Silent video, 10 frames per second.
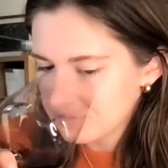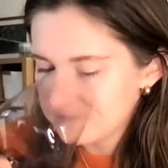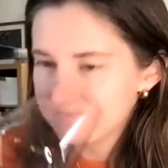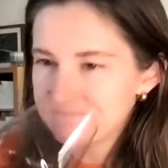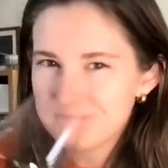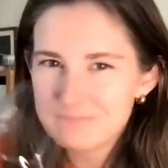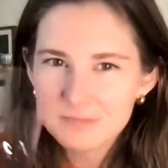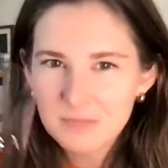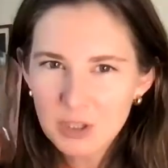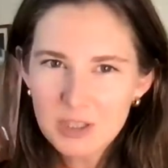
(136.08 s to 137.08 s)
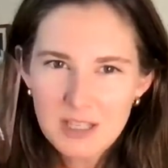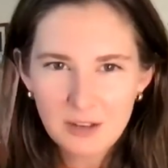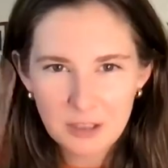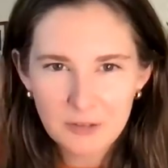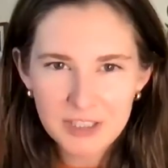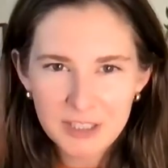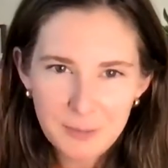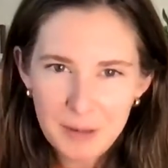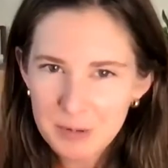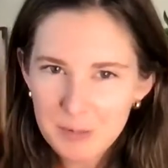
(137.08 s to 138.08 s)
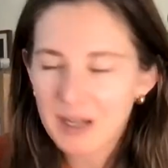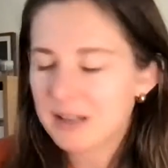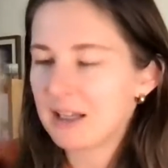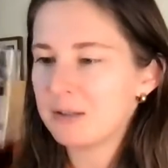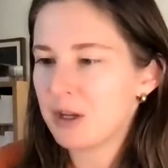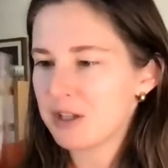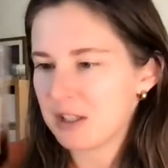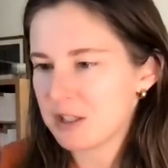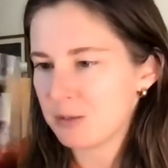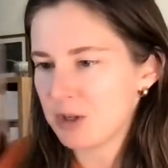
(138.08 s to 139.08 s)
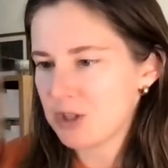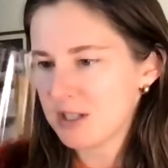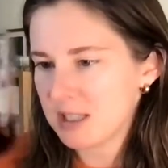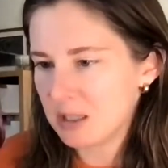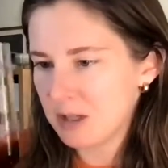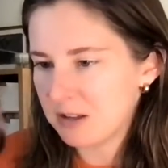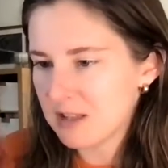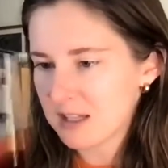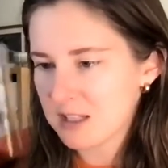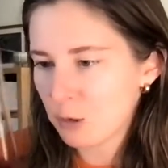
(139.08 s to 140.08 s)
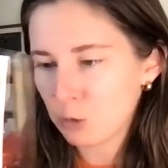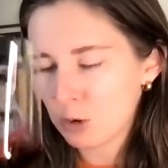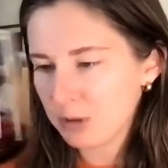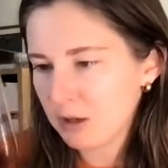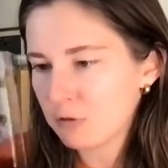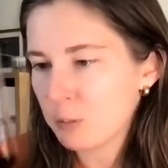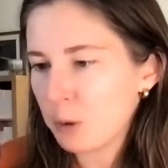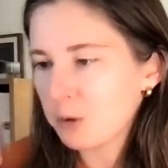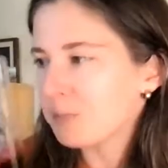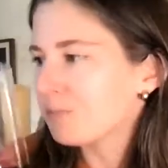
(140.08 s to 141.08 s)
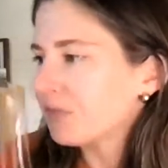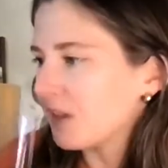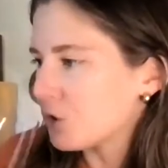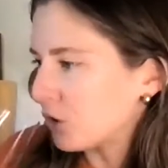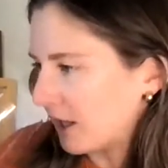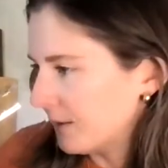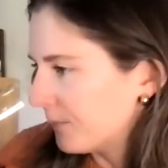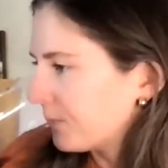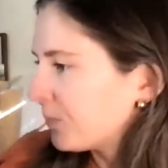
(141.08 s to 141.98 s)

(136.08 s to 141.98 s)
You can say a little vanilla maybe, but I'm not getting so much the cinnamon, things that you would normally get from oak. And let's try it.